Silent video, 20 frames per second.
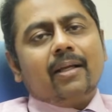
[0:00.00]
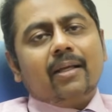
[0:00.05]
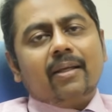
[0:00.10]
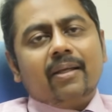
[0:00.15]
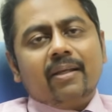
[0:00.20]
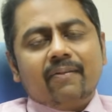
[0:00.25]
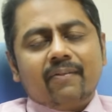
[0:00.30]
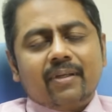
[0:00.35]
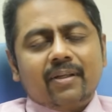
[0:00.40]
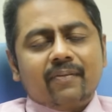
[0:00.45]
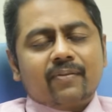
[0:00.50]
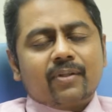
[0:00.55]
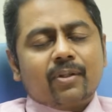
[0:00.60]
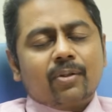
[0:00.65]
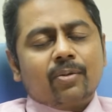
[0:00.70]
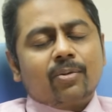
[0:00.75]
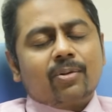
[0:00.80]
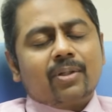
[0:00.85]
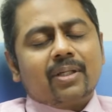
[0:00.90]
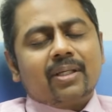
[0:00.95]
Even if the
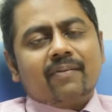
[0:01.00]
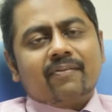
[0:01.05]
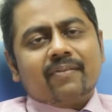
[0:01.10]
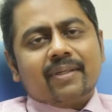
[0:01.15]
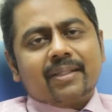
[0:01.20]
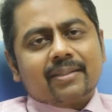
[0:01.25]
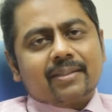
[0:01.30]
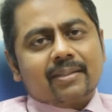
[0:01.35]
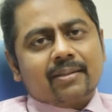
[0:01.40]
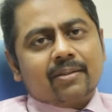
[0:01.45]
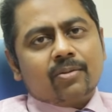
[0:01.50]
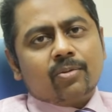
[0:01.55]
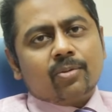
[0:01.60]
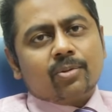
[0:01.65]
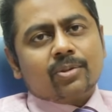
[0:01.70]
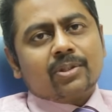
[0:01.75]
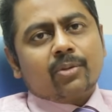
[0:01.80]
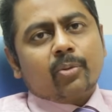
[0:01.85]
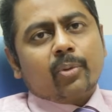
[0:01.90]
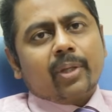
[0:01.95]
local infection
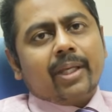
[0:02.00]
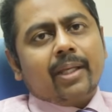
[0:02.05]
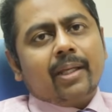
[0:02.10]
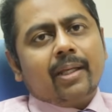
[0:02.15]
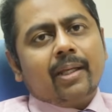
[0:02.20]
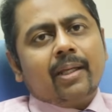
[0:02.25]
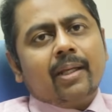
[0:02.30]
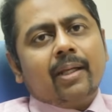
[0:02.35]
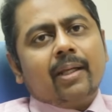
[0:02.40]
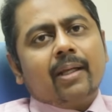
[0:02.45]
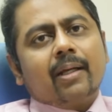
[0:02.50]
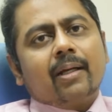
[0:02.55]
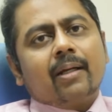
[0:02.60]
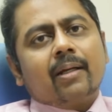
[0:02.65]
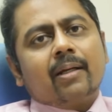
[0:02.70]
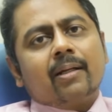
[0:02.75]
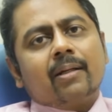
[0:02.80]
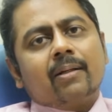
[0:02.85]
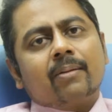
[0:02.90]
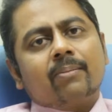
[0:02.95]
goes away,
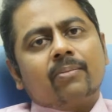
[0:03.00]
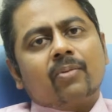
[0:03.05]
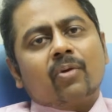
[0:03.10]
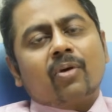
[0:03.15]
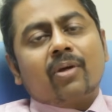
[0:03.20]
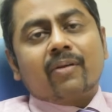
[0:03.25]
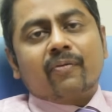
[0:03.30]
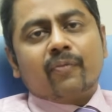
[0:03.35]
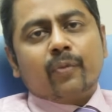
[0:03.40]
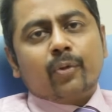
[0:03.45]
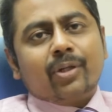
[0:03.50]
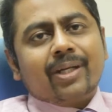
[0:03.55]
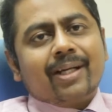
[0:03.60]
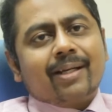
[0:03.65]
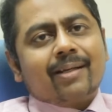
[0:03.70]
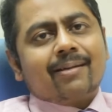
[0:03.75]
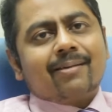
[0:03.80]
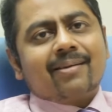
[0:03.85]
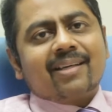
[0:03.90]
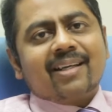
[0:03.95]
um, or if you
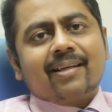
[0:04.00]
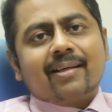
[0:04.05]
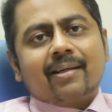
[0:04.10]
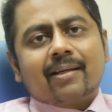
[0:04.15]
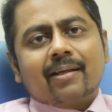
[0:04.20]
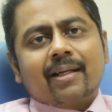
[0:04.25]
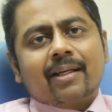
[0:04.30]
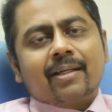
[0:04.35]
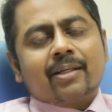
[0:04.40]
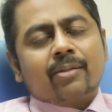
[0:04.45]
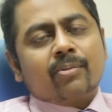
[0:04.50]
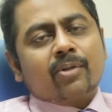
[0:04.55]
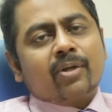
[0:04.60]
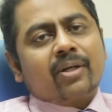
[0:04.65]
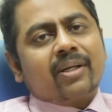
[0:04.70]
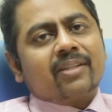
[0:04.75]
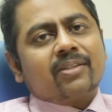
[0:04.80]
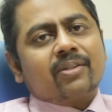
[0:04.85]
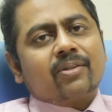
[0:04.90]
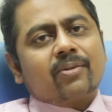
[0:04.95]
get it treated,
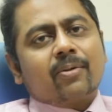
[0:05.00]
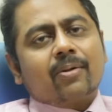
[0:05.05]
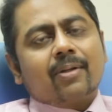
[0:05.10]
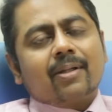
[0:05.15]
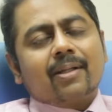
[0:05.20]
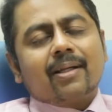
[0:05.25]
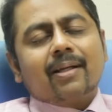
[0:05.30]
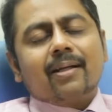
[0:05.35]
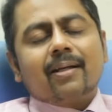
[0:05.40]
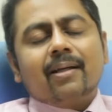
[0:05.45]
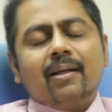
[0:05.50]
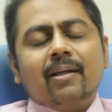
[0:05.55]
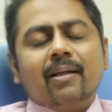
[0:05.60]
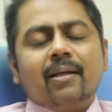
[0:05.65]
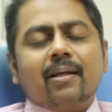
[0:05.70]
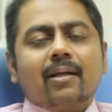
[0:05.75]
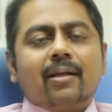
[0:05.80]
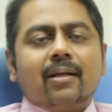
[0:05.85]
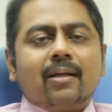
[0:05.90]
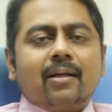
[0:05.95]
antibiotics and all that,
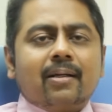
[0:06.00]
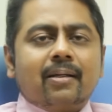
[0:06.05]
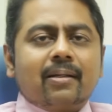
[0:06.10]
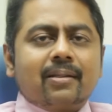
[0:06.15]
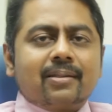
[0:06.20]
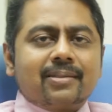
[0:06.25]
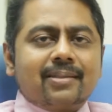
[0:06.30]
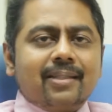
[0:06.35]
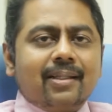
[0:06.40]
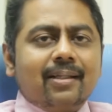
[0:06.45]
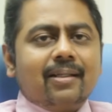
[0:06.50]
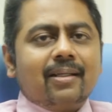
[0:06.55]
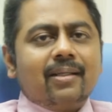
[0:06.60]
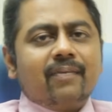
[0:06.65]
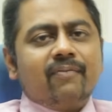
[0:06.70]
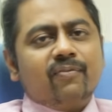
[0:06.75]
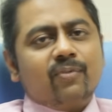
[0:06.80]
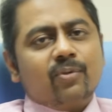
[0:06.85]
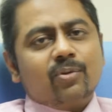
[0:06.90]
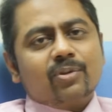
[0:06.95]
uh, still the
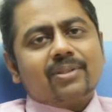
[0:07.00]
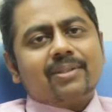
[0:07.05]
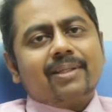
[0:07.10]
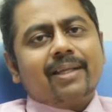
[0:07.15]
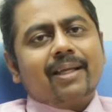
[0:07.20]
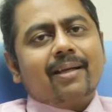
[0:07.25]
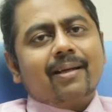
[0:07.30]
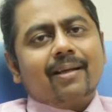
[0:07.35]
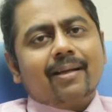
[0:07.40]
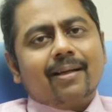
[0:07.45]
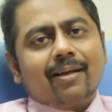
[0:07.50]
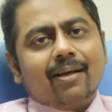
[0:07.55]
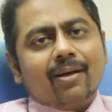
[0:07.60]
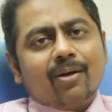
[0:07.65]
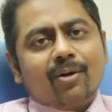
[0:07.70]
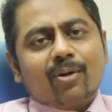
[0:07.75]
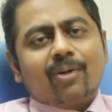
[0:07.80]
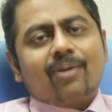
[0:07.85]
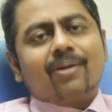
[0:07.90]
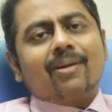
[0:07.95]
lymph nodes take a little
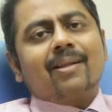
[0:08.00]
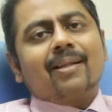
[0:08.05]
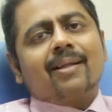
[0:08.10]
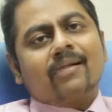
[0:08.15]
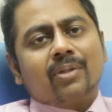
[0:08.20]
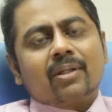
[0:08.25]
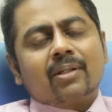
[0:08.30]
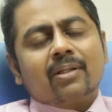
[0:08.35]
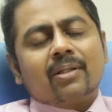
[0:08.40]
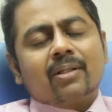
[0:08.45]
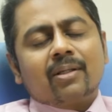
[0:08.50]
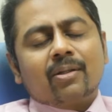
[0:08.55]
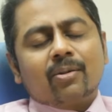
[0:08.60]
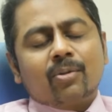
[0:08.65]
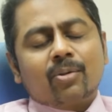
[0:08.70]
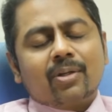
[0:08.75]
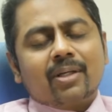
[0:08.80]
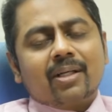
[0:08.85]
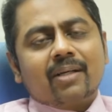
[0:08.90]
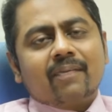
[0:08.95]
longer than the
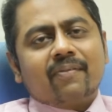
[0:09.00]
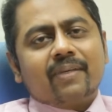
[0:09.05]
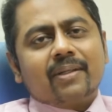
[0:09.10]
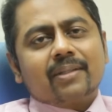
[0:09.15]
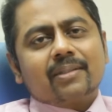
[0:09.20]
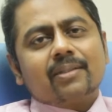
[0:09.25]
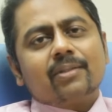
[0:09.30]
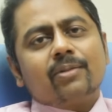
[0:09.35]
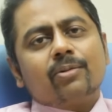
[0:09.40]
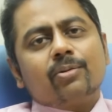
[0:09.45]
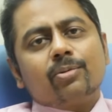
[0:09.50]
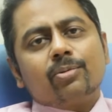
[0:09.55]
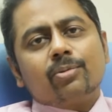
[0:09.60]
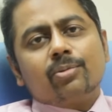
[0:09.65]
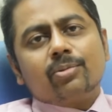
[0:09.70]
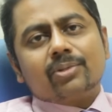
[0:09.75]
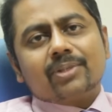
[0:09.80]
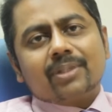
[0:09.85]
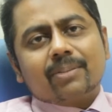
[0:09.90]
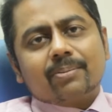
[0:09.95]
local infection
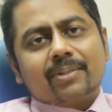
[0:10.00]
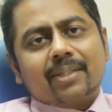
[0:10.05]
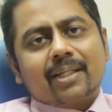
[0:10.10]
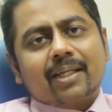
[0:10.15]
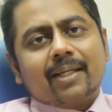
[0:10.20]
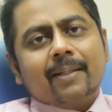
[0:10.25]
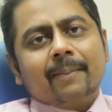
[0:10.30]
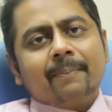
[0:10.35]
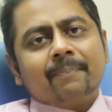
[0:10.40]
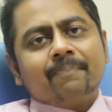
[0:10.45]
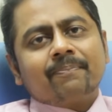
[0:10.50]
to subside,